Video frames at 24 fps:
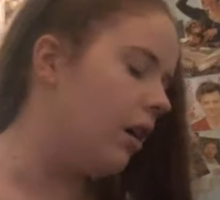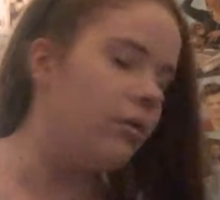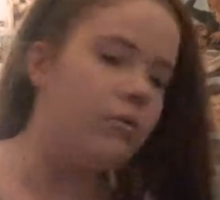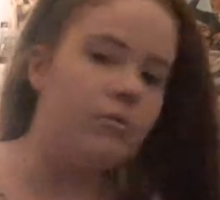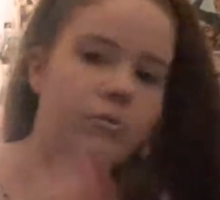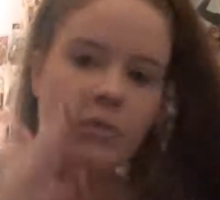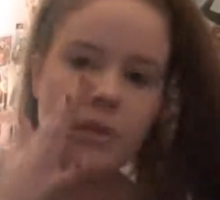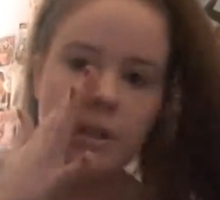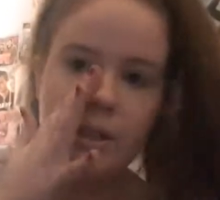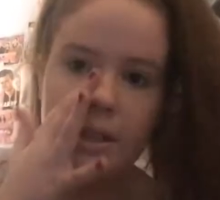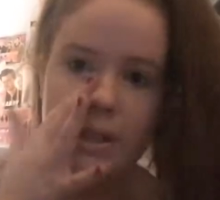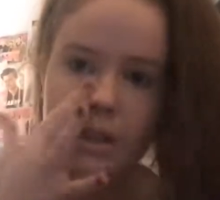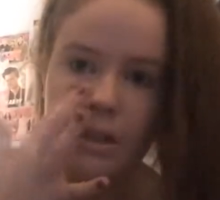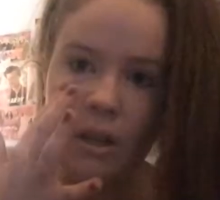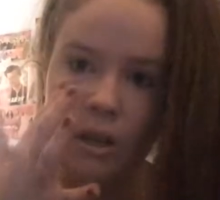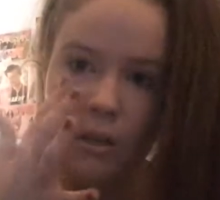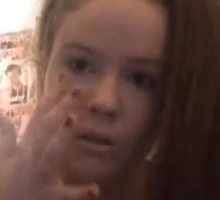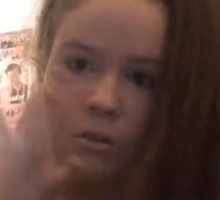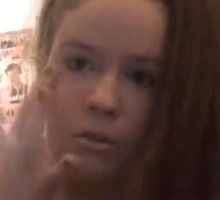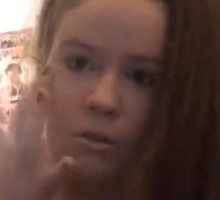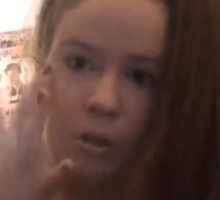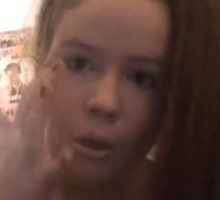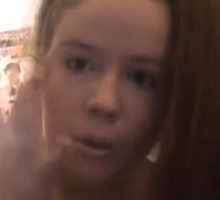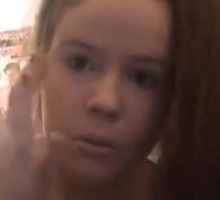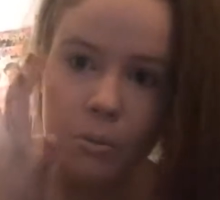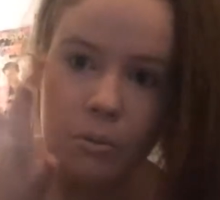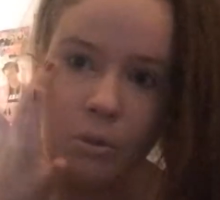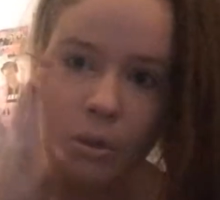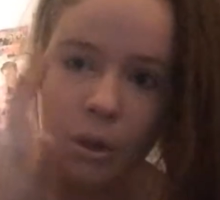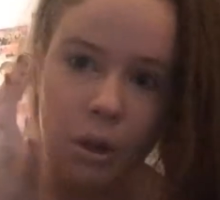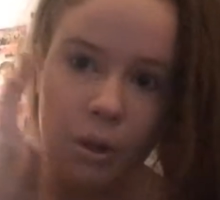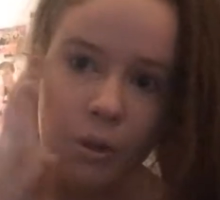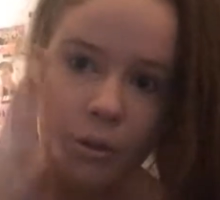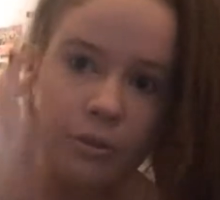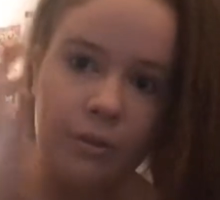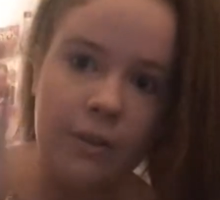I really don't
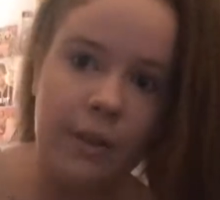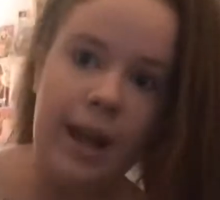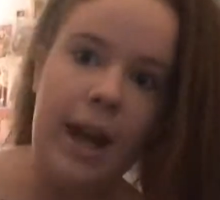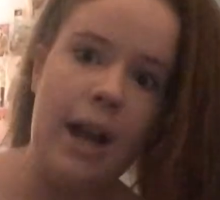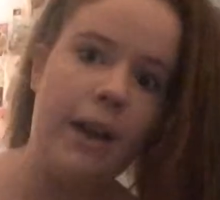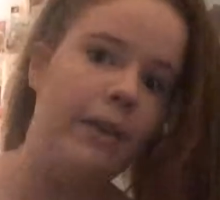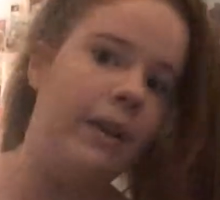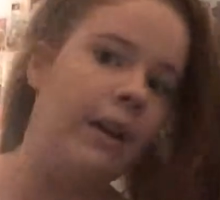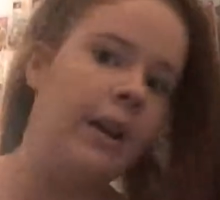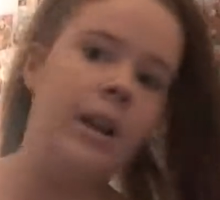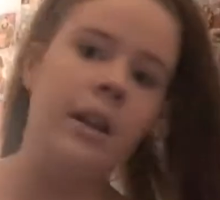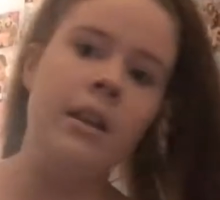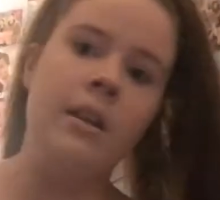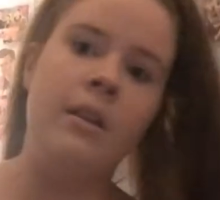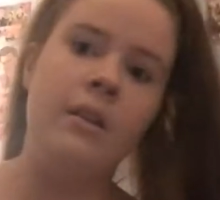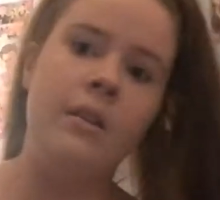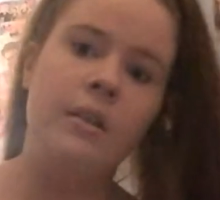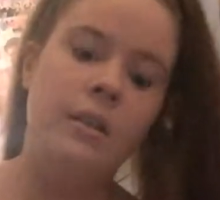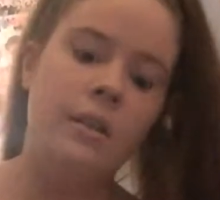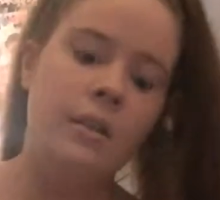know for Larry.